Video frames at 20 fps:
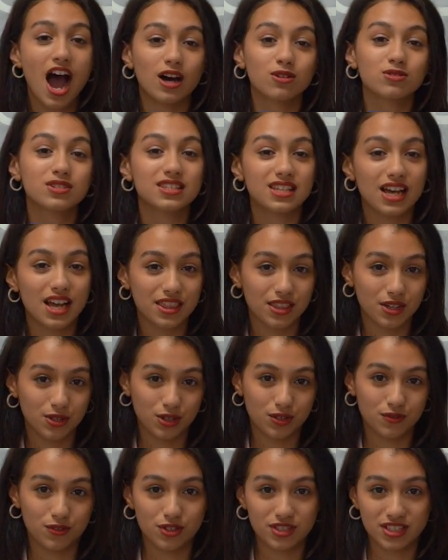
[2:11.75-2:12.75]
outside
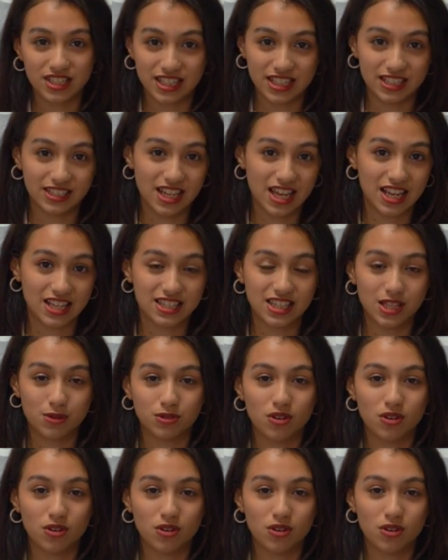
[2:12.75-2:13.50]
their university days.